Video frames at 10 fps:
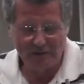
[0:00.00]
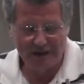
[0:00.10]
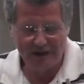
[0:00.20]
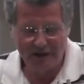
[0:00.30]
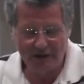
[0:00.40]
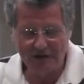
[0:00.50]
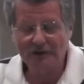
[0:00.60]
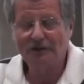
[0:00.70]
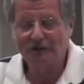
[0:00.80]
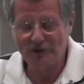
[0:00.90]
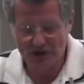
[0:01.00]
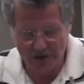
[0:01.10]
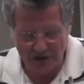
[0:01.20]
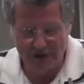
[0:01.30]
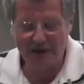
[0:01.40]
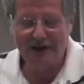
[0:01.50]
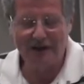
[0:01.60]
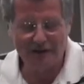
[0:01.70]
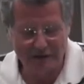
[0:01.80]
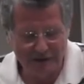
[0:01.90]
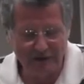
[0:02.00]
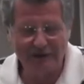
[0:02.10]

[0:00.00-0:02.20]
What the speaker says: materials, which again